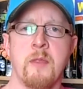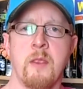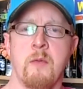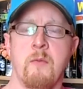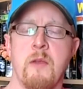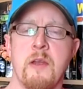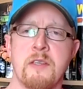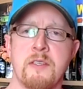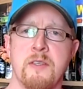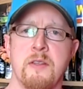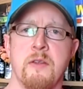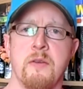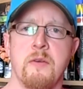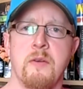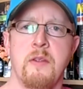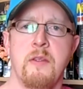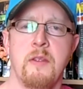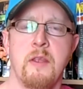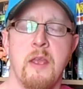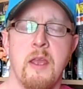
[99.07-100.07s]
wrestler
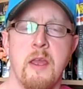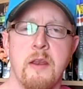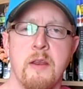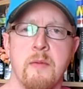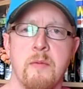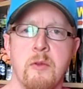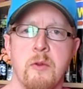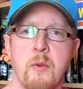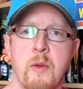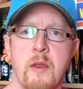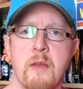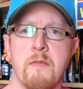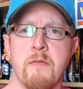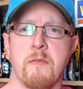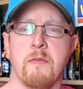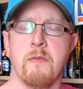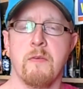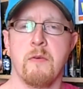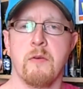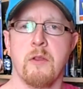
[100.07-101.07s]
in the AWA
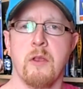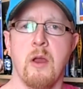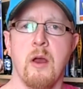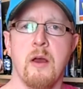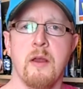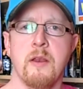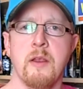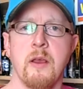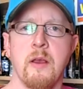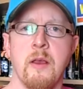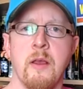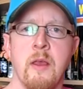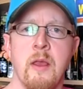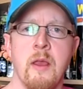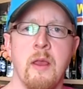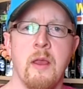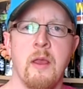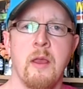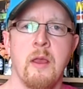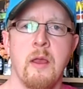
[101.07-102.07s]
for Vern Gagne.
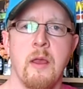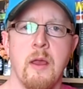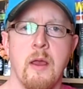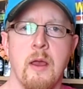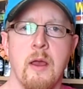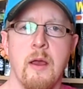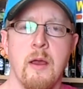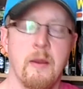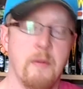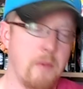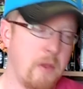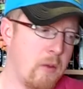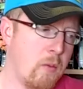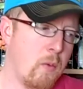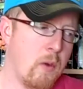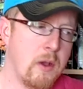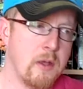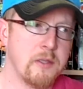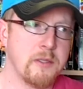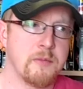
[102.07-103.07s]
He
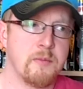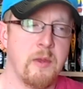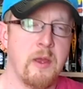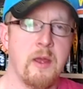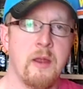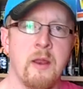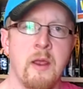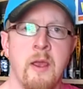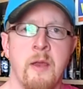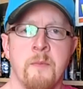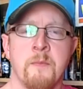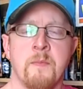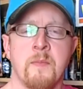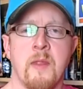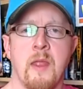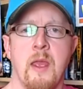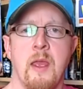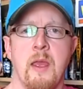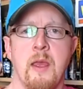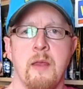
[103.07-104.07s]
was, man.
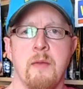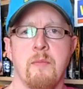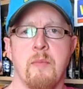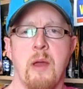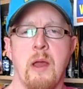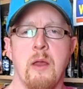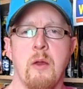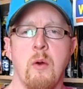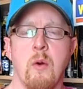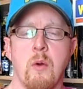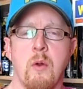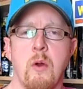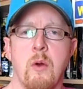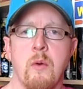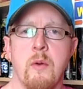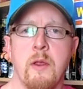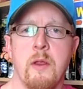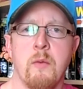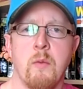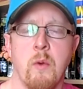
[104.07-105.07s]
And by Hulk
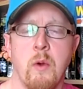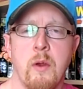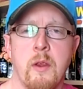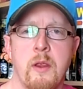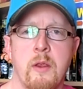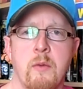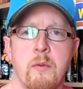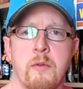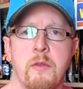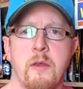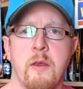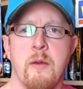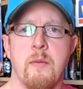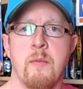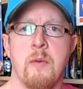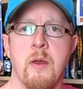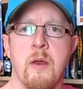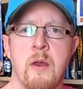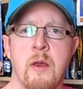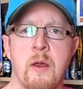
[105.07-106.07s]
Hogan working with
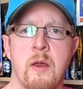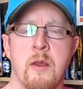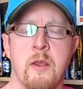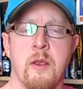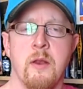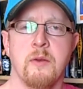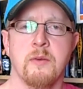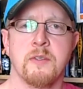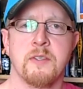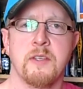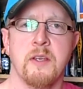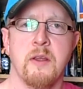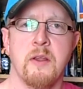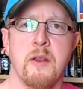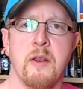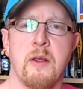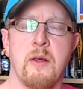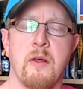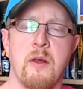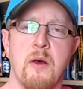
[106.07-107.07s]
him, you know,
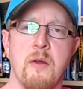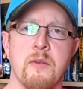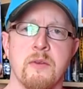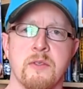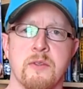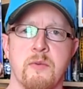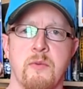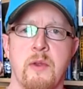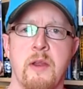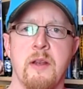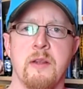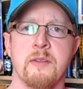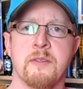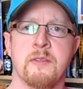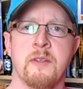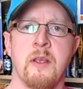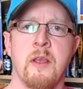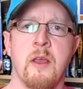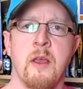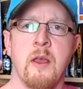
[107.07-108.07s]
selling out all those
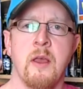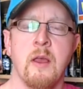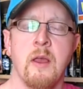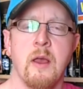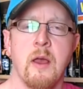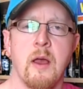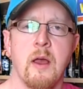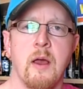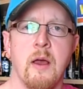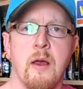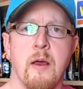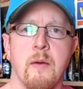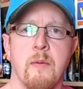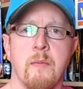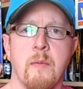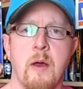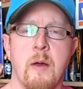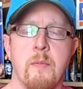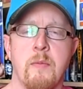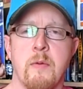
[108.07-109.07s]
arenas
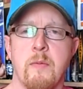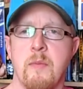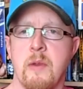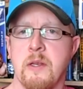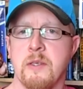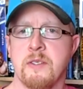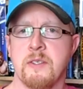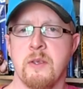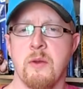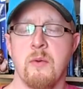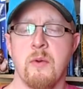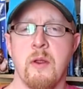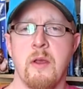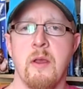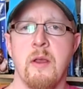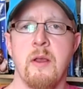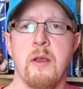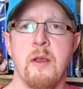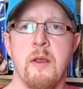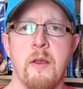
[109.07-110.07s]
up in
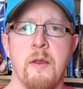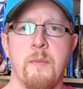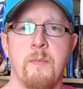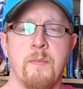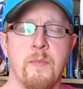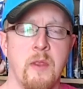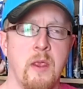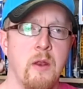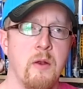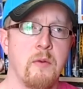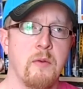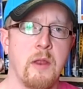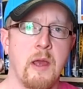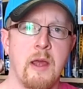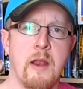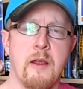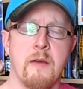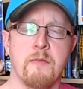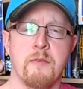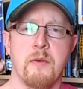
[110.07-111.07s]
Minnesota, you know,
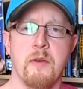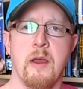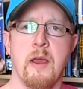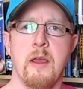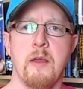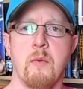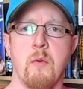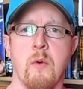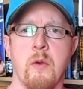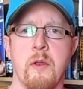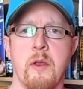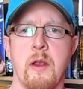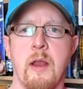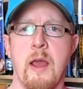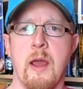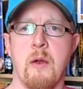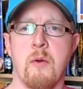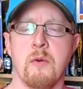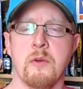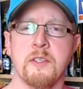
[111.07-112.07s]
night after night, working
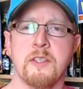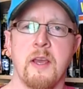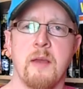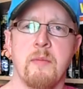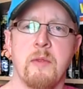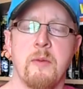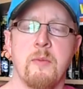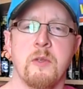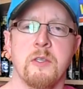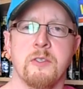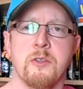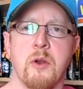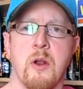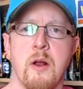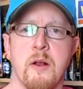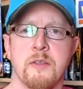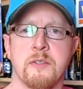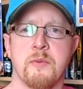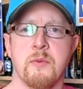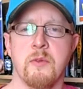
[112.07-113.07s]
hour time limit
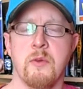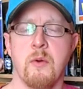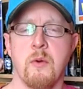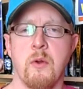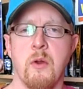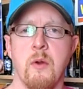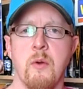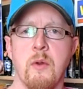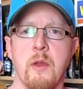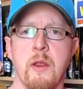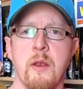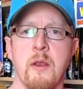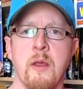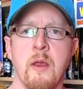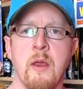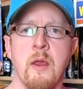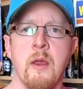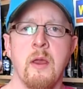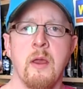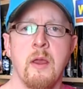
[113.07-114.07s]
draws with Hulk Hogan
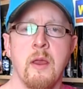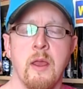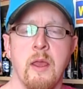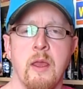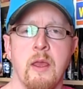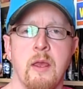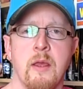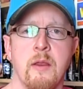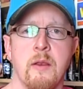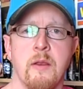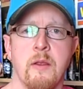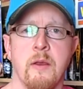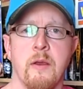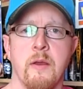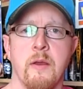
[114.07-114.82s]
and,